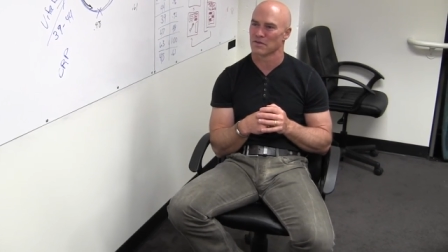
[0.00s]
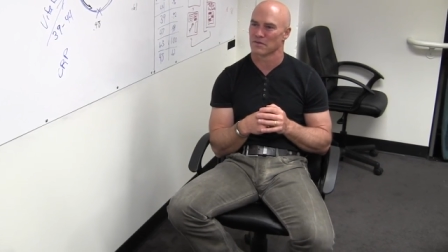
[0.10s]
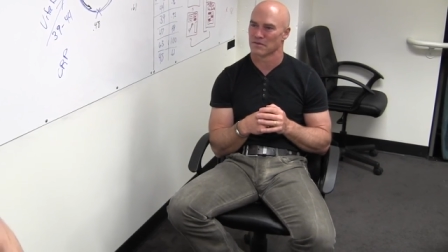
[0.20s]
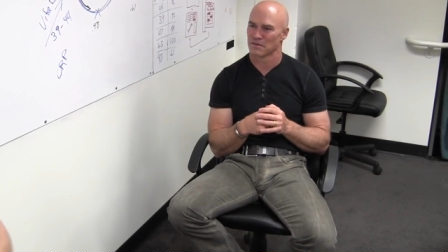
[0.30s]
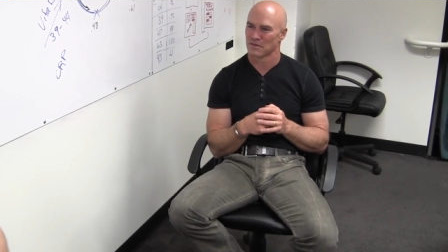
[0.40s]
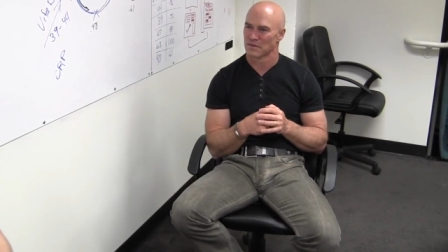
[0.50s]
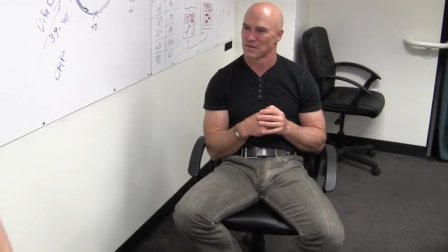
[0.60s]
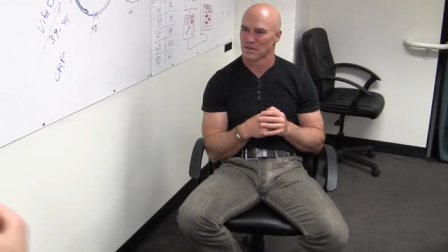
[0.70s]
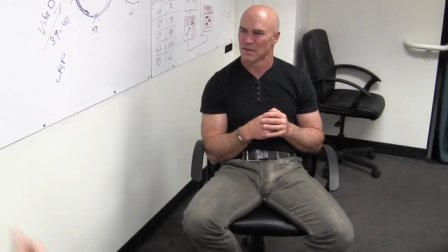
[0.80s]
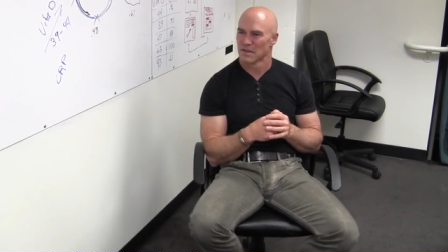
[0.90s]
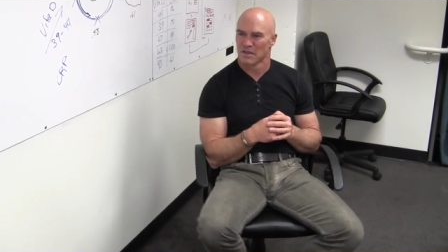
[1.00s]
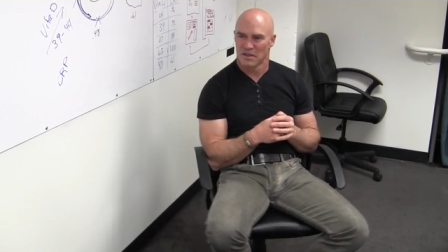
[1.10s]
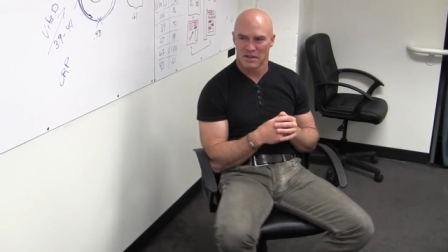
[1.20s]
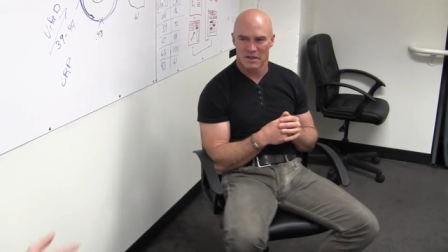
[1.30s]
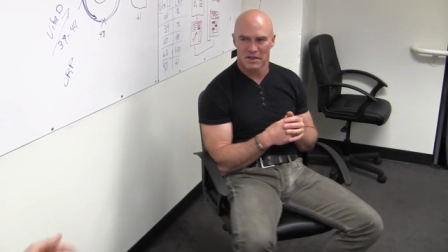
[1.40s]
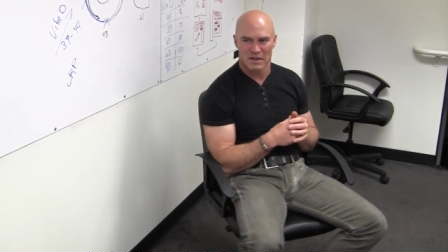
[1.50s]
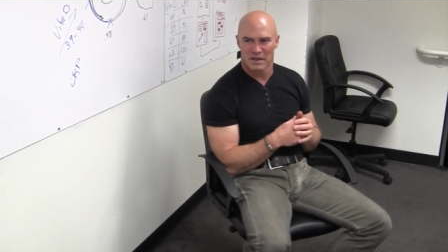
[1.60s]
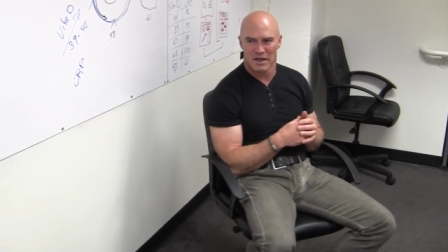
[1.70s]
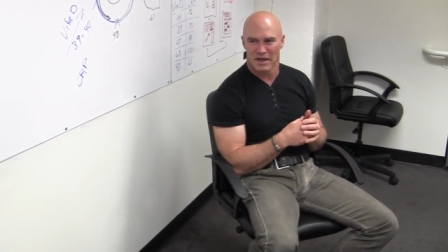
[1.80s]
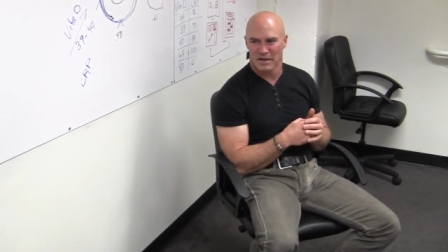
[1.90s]
loincloth is at the cleaners. Yeah,
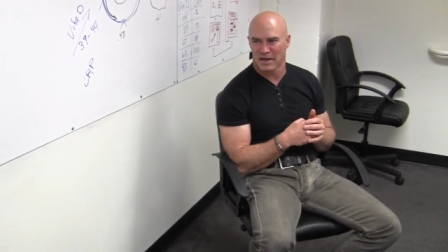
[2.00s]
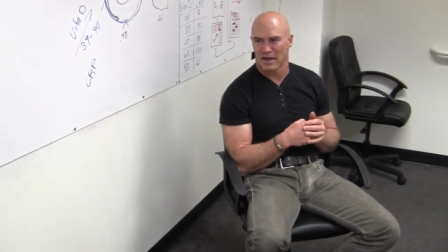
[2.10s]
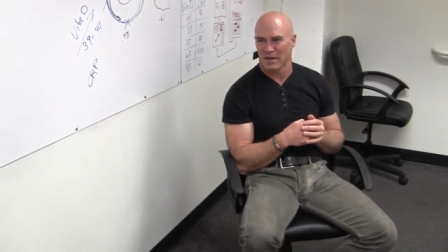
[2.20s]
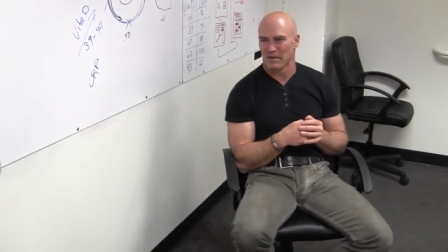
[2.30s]
yeah, yeah.